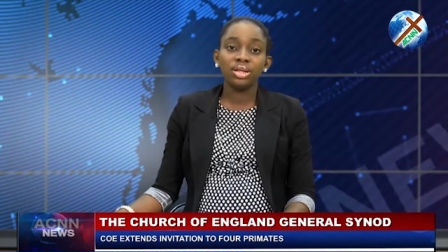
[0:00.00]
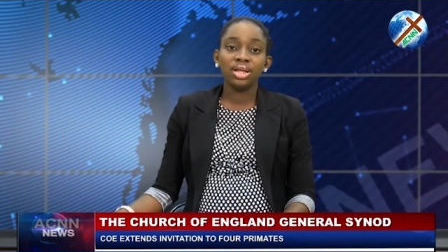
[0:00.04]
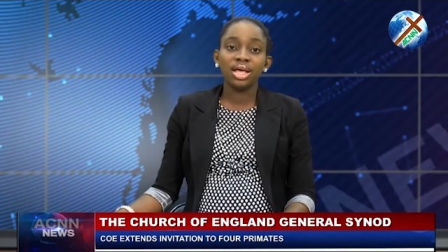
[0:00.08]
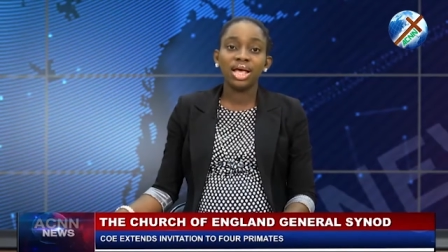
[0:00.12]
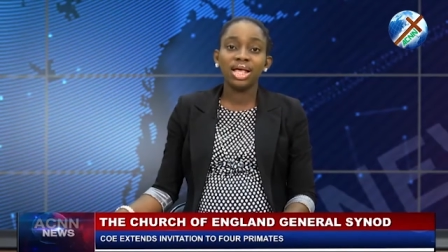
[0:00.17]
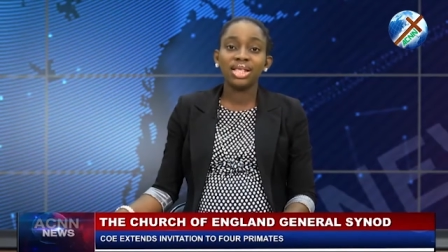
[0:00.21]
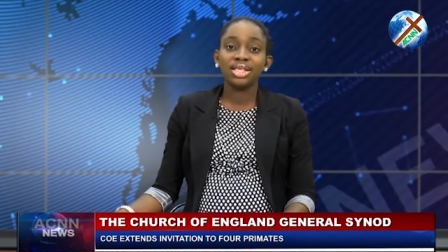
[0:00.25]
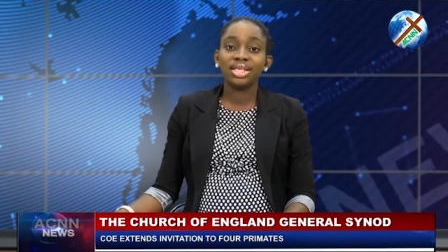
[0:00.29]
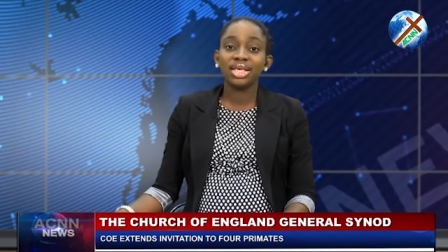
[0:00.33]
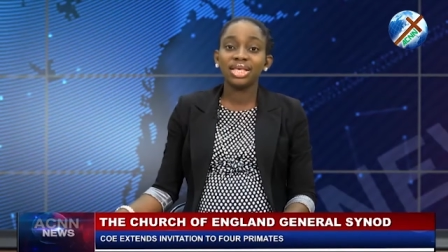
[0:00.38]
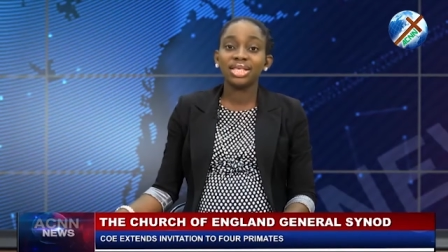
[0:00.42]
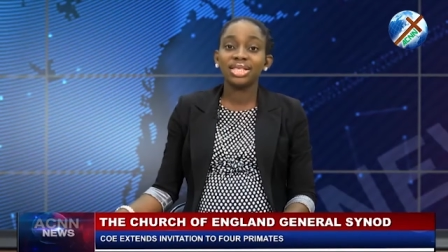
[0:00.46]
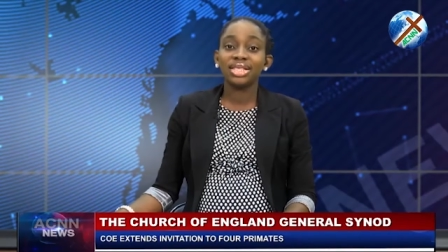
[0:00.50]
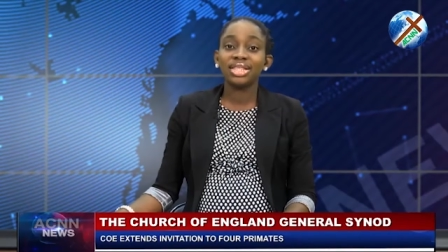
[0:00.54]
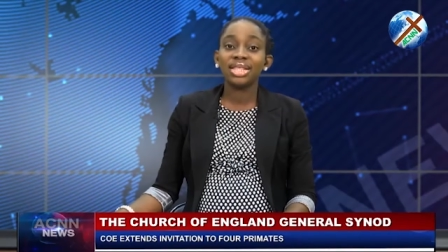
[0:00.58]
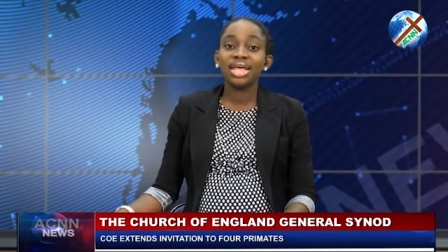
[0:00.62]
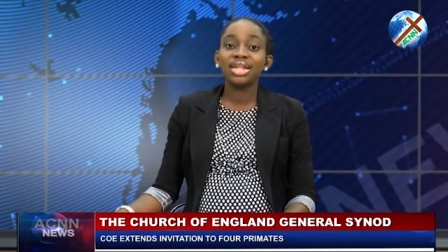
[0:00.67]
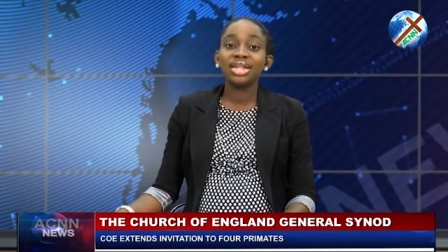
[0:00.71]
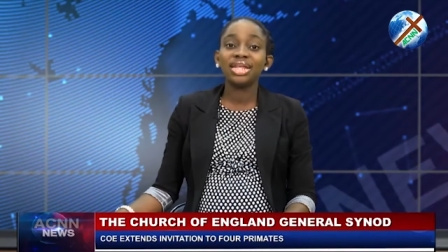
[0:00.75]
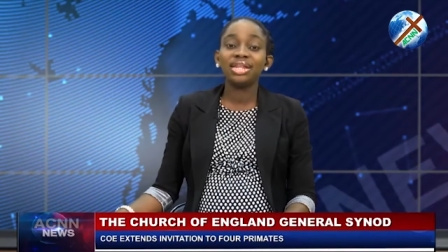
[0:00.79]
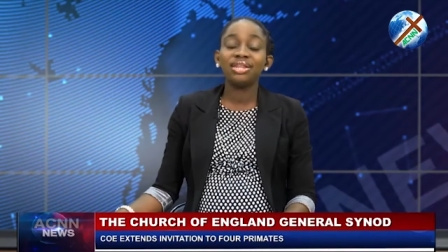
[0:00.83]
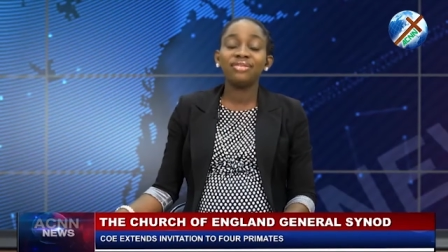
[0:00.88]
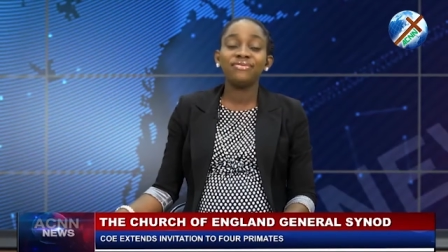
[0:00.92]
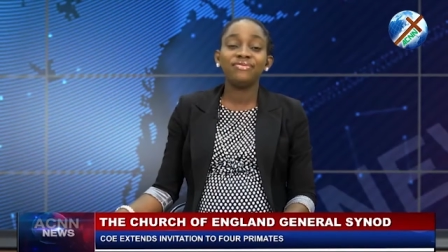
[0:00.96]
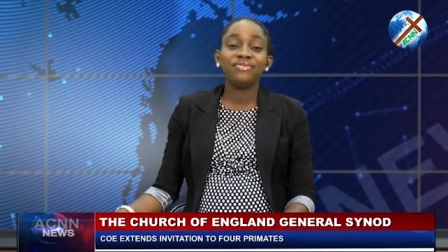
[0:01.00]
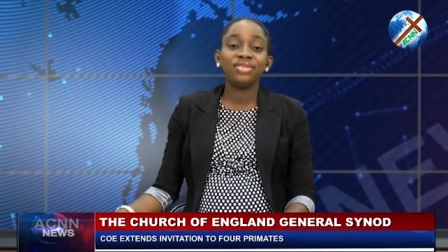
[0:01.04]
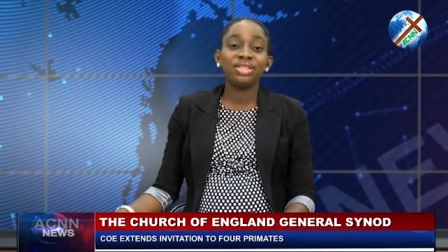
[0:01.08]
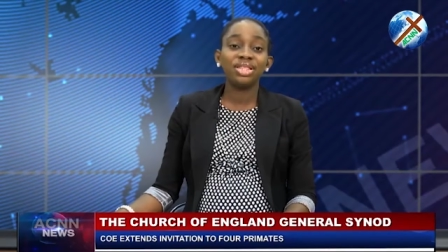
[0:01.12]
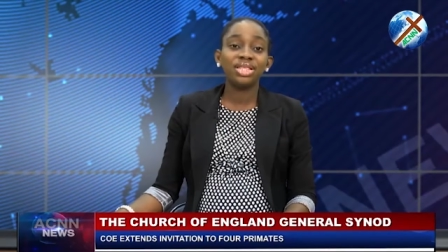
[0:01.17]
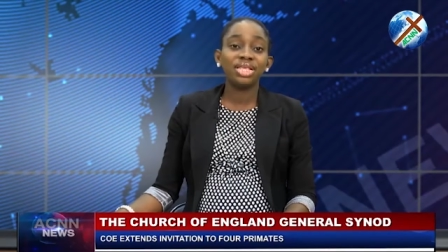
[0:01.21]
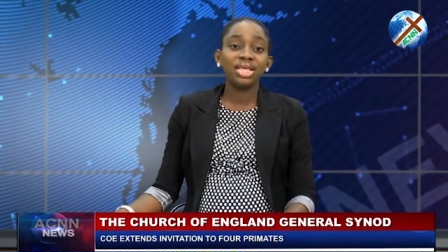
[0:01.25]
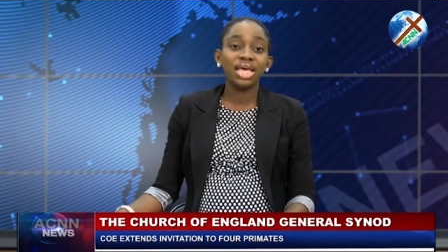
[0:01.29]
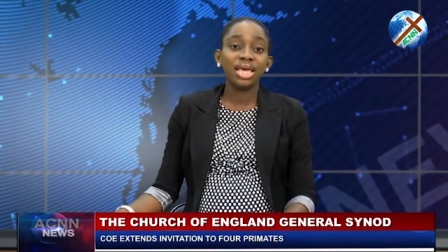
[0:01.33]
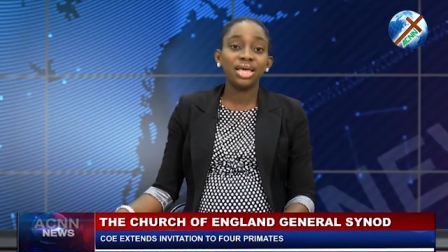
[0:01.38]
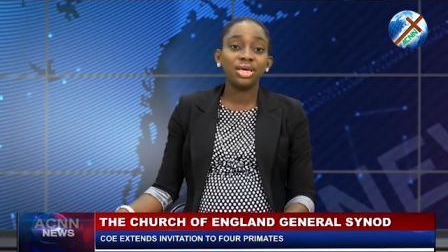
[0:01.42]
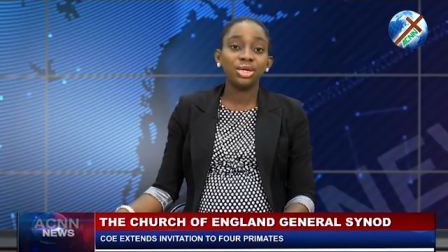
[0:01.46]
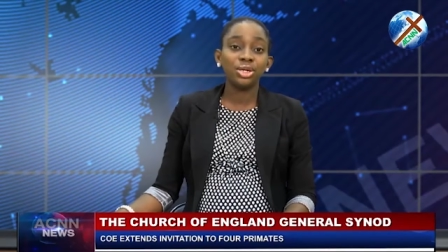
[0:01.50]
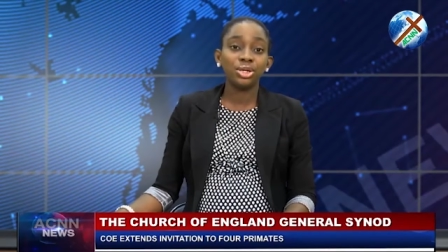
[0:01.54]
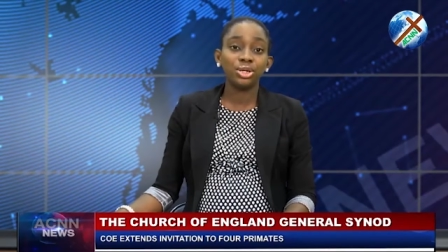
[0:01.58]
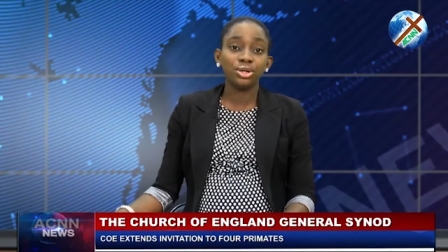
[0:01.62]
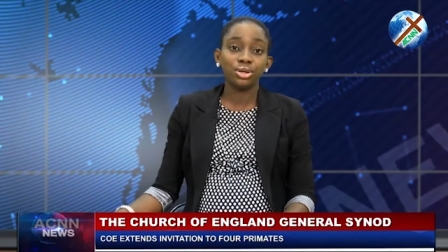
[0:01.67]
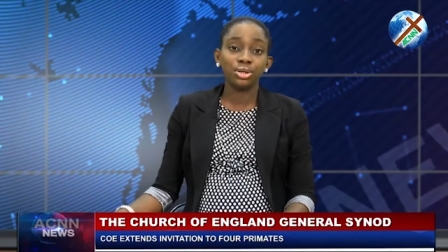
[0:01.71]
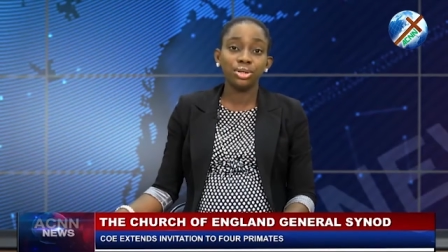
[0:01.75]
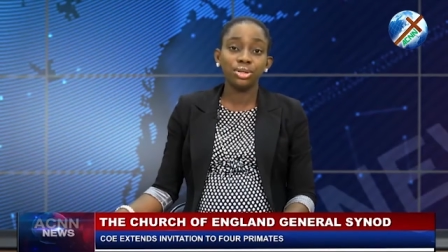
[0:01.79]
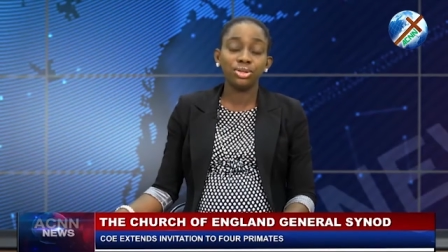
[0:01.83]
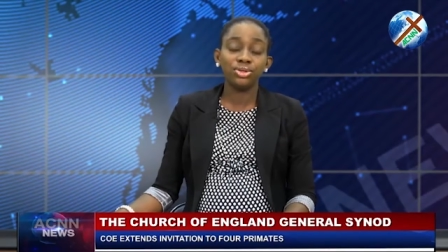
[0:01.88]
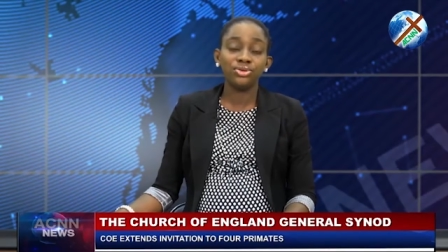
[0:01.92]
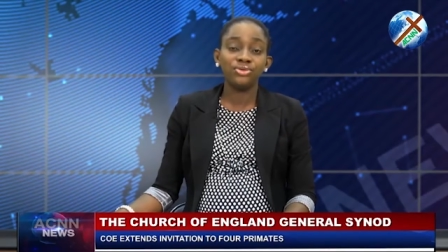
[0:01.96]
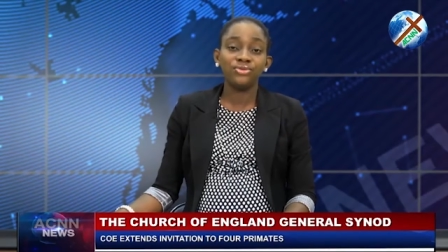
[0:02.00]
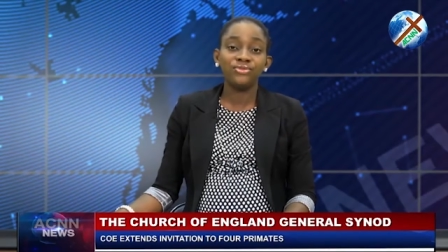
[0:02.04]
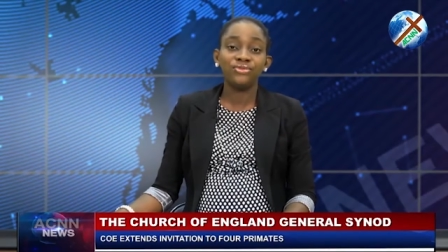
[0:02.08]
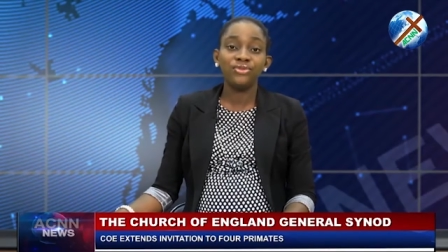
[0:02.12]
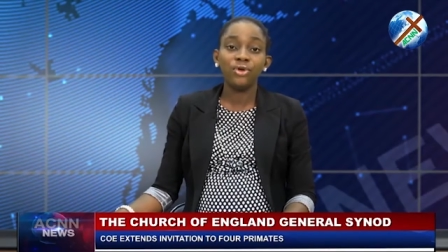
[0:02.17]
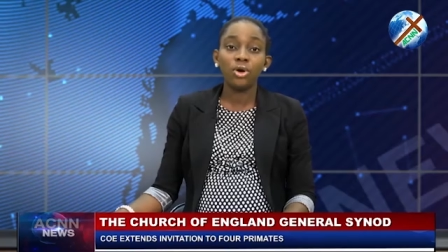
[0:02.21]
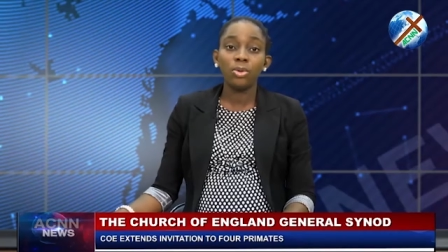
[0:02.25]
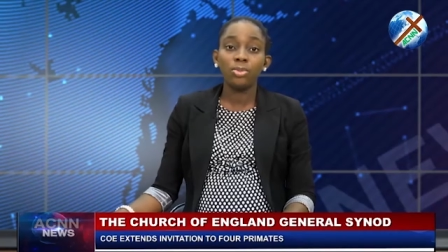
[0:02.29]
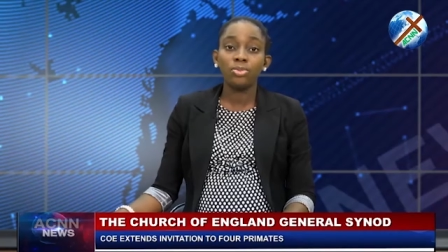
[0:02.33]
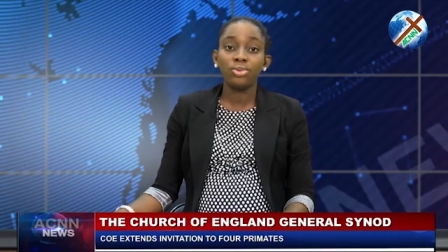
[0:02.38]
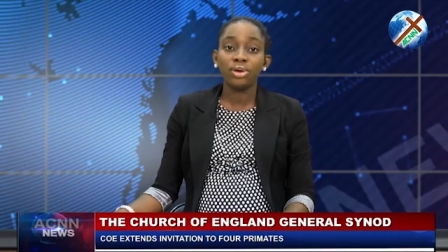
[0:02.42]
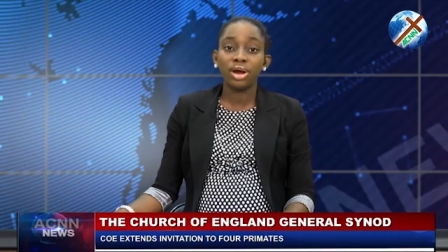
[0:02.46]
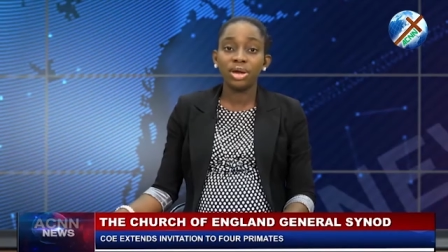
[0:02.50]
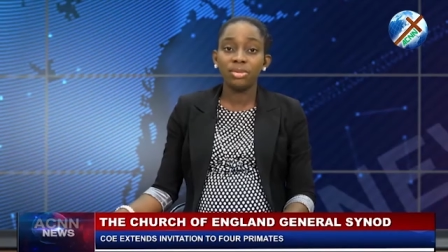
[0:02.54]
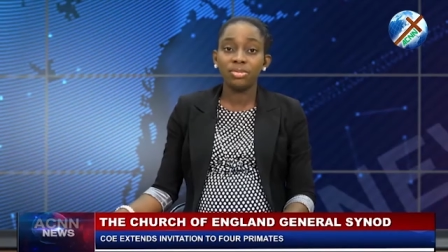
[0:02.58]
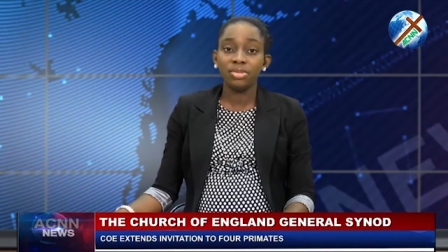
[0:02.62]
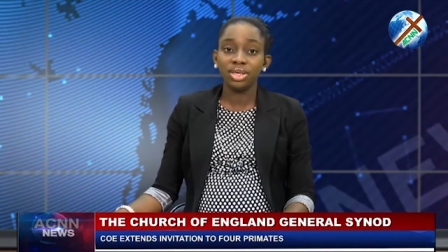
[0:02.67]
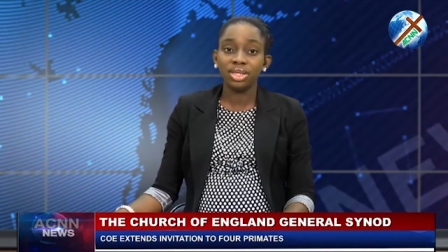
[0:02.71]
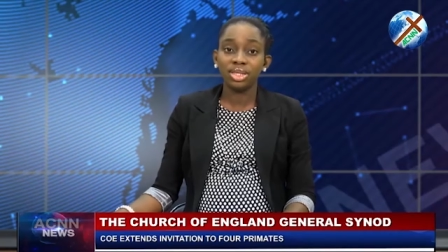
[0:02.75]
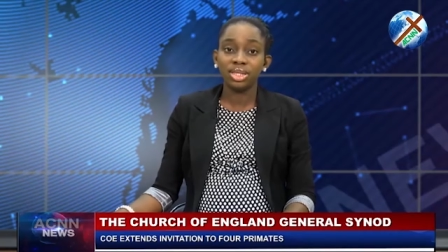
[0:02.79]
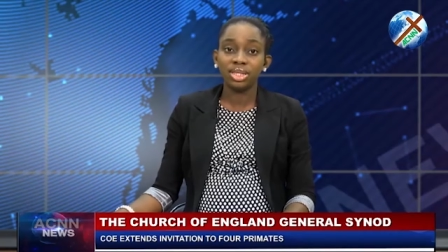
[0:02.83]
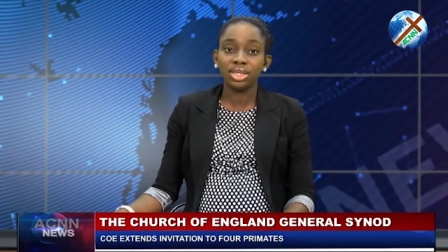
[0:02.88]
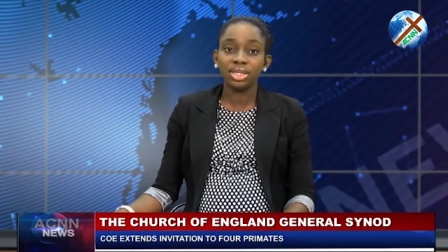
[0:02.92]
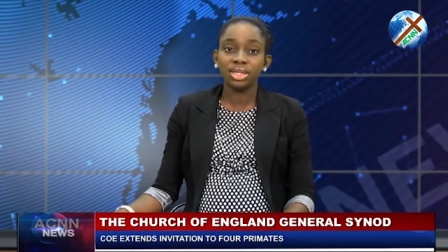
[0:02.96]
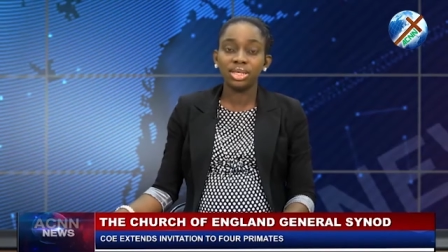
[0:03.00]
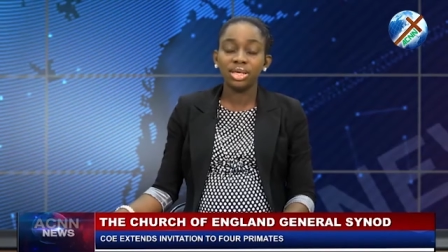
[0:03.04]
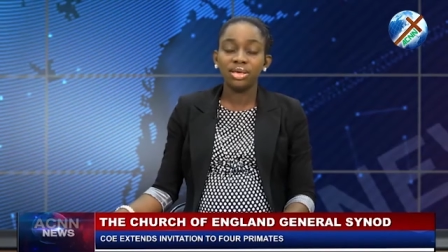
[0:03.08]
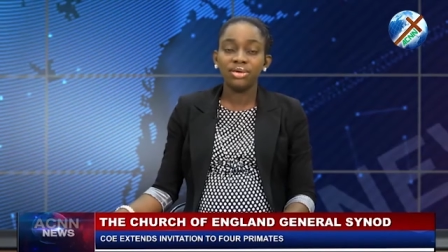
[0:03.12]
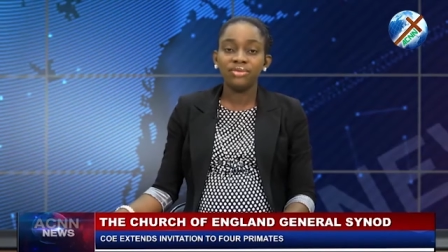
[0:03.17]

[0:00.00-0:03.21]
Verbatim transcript: has extended invitation to four primates